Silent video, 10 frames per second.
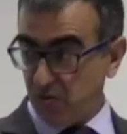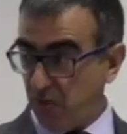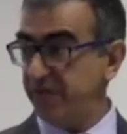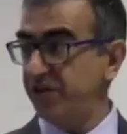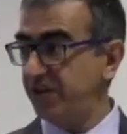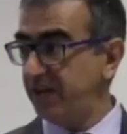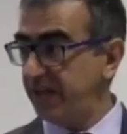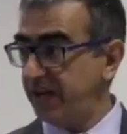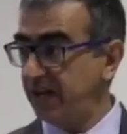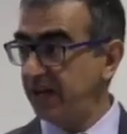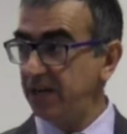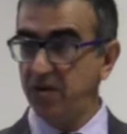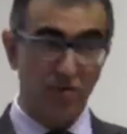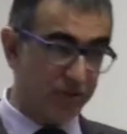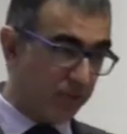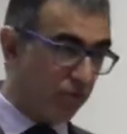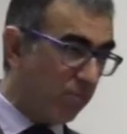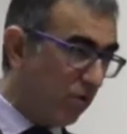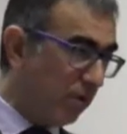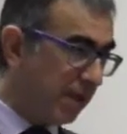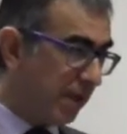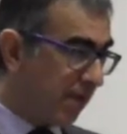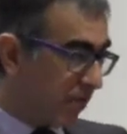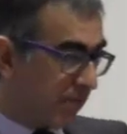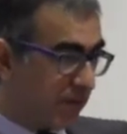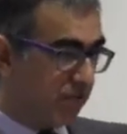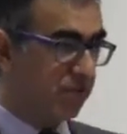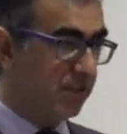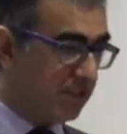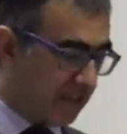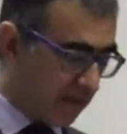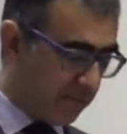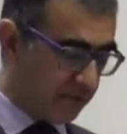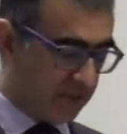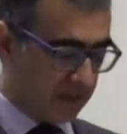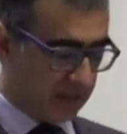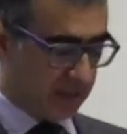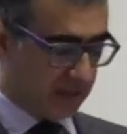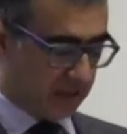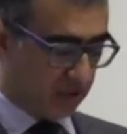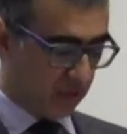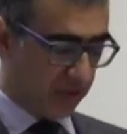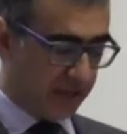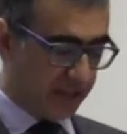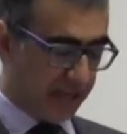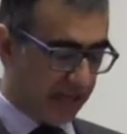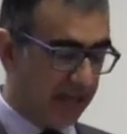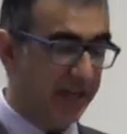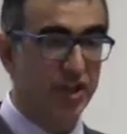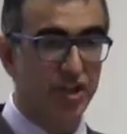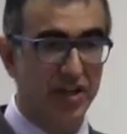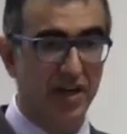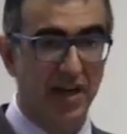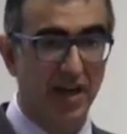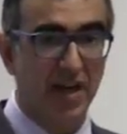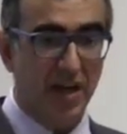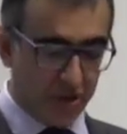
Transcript: web engineering, conceptual modeling, information systems, software engineering in general.